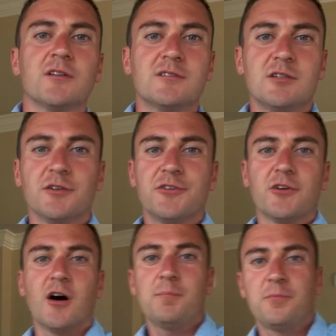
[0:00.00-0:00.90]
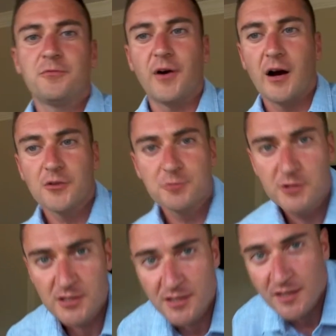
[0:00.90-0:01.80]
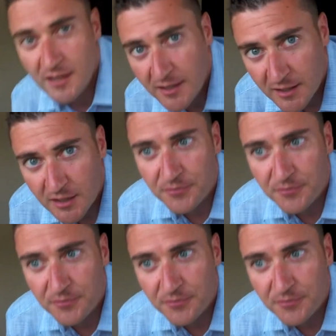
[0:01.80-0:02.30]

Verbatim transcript: tilts up, follows me, and if I